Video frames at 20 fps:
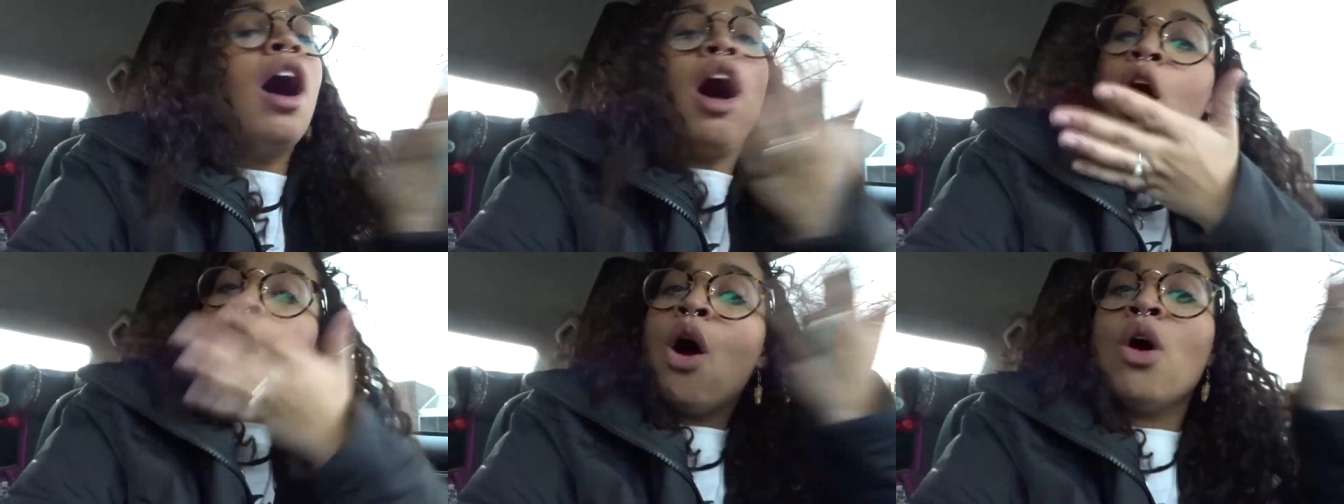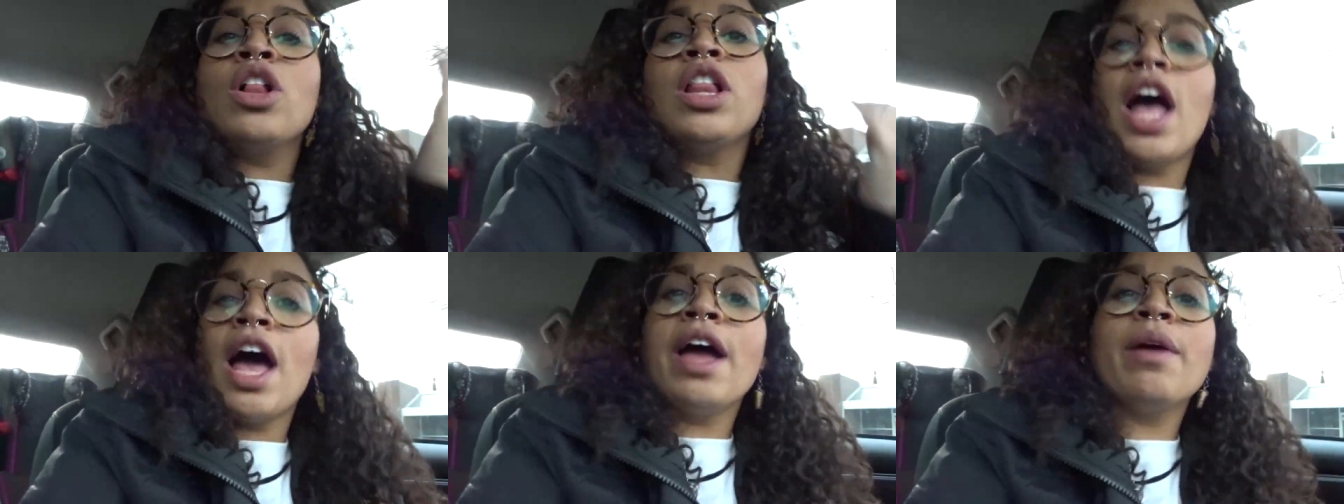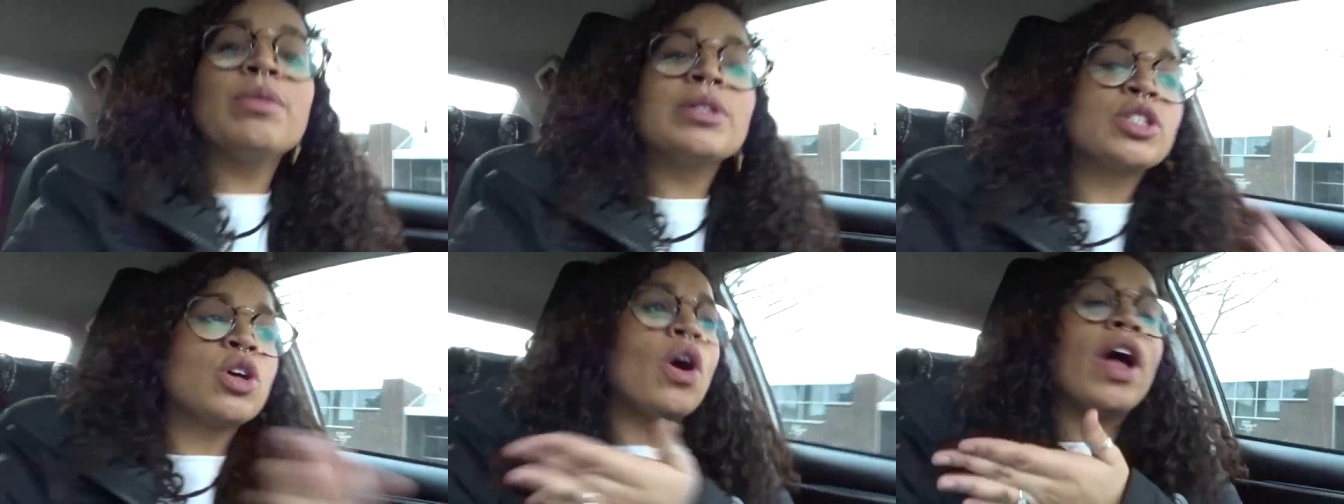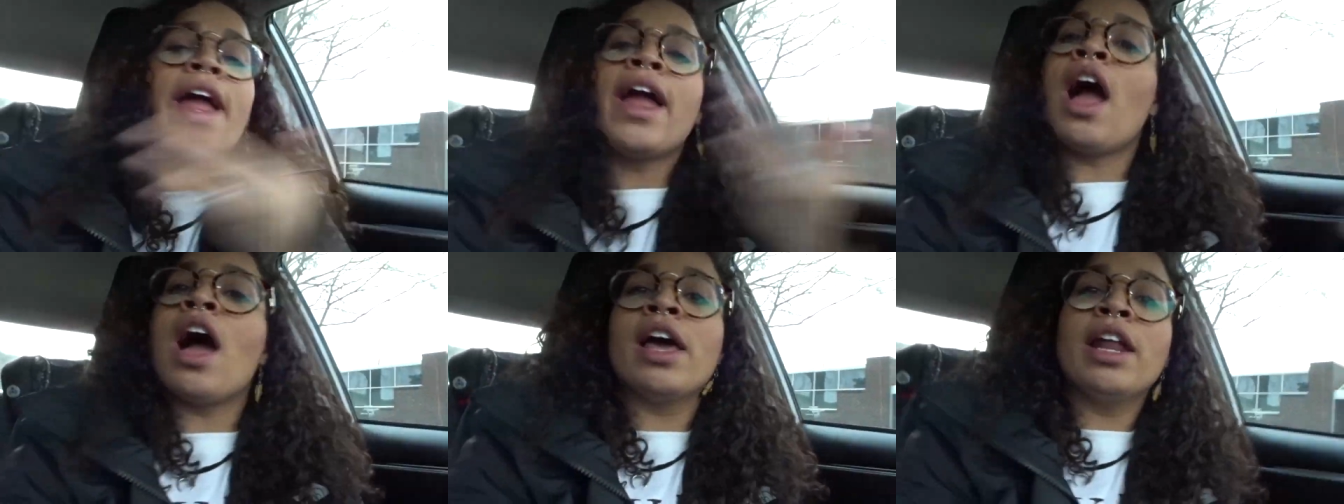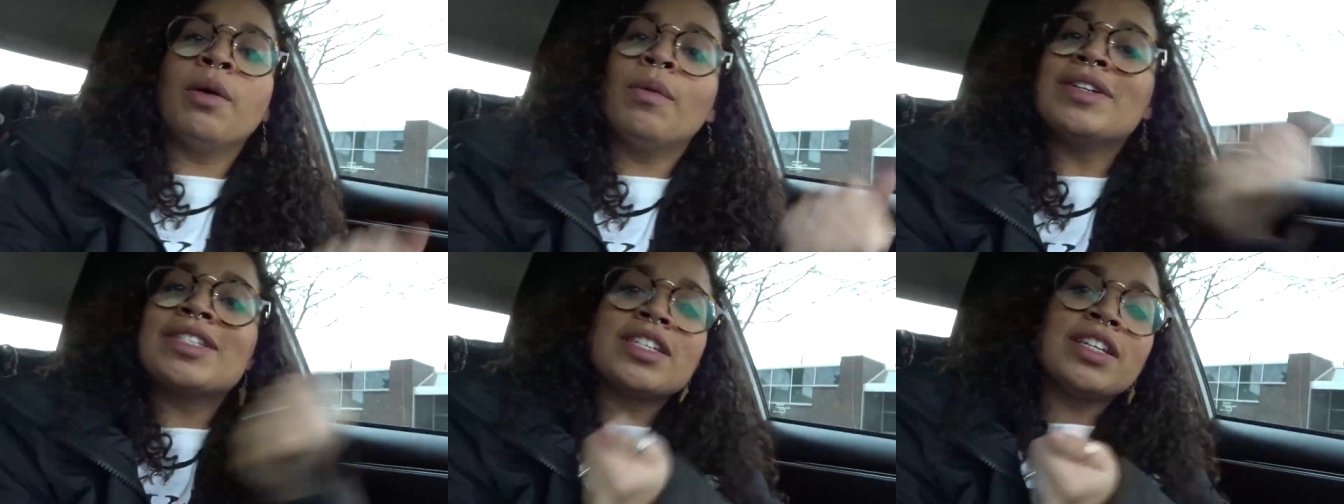A whole lot was going
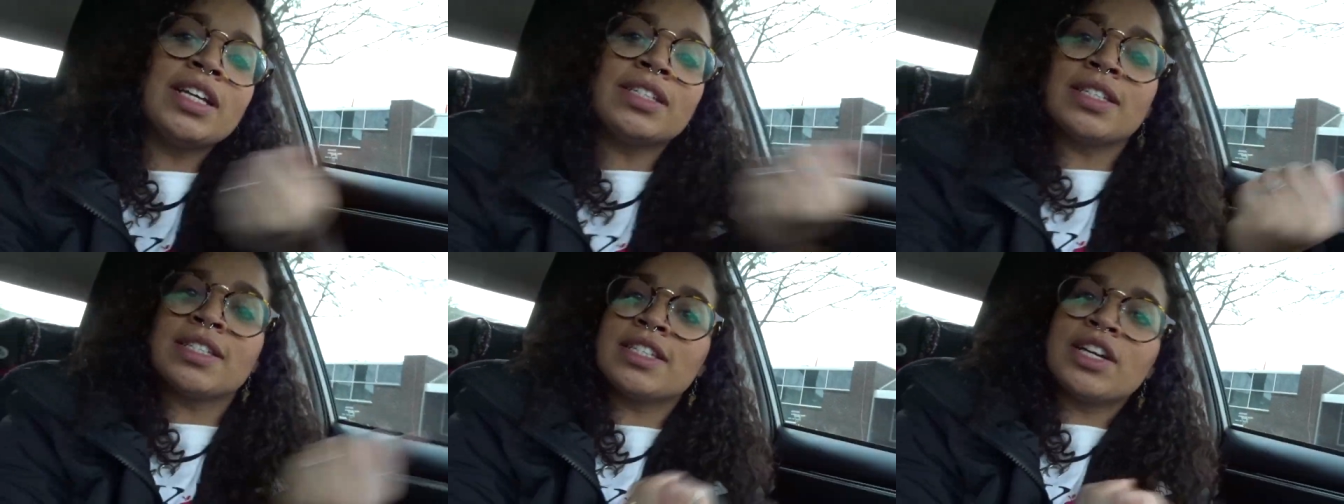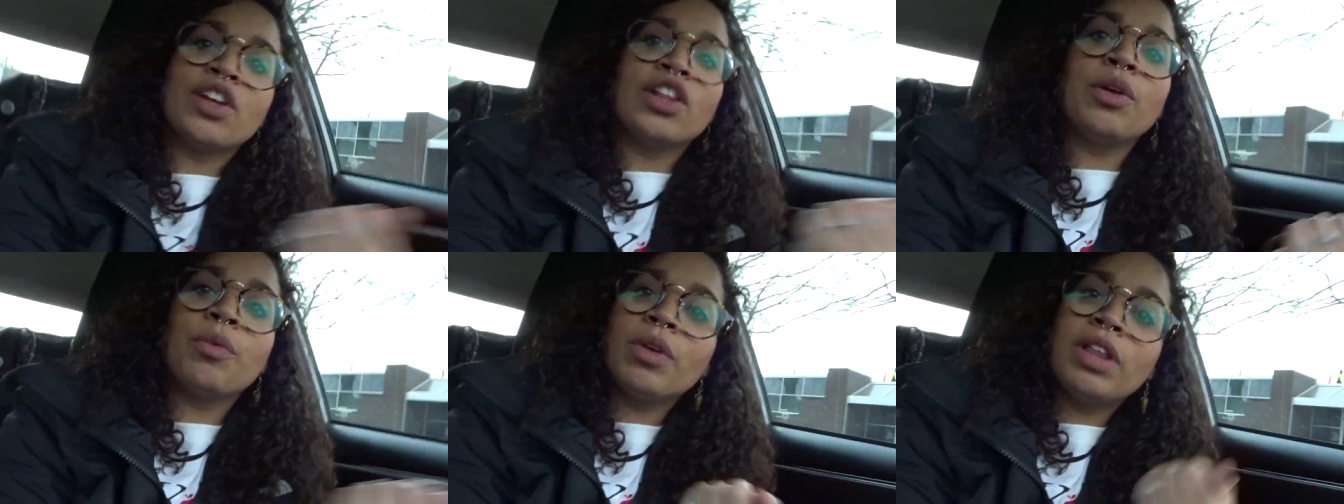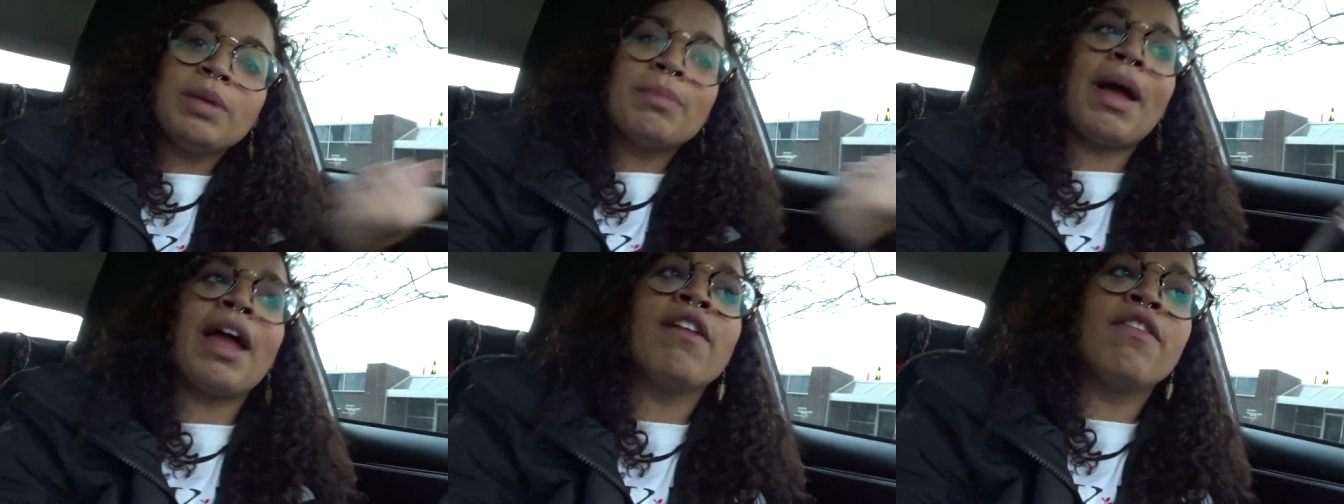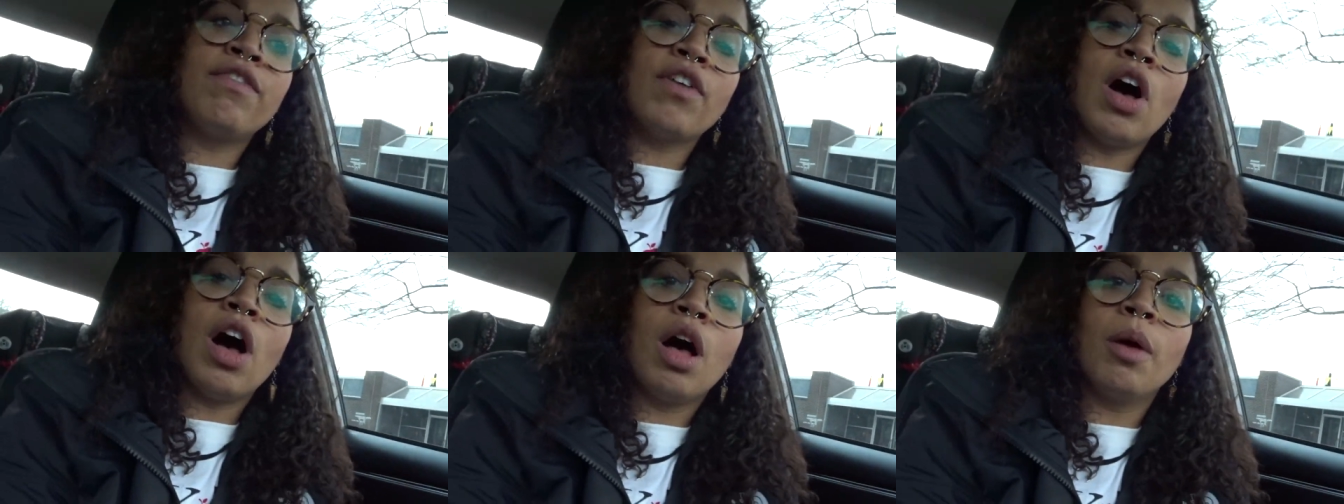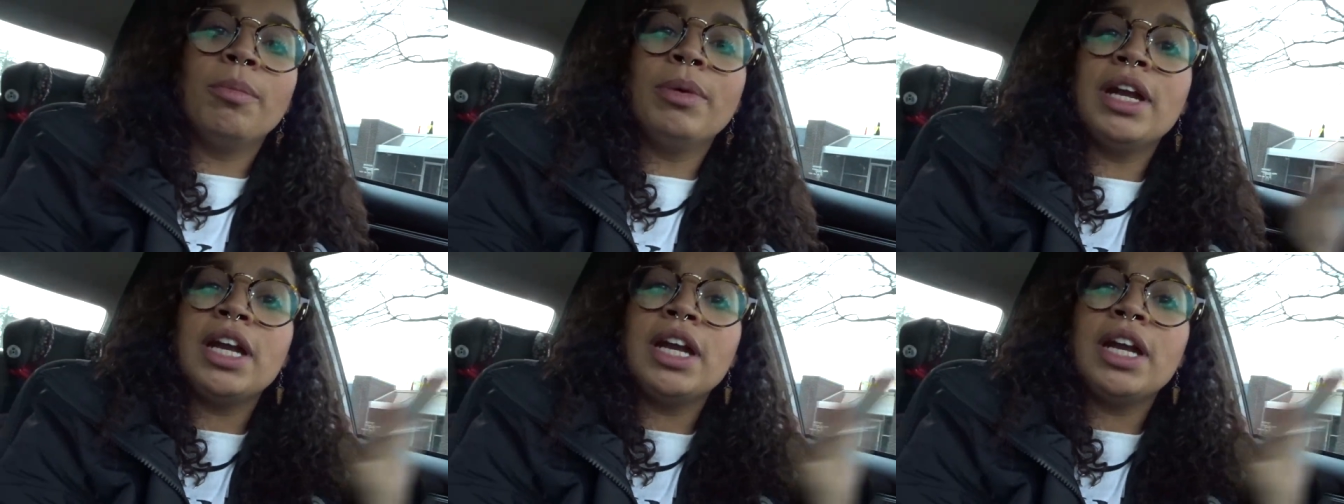on. It wasn't necessarily really my fault.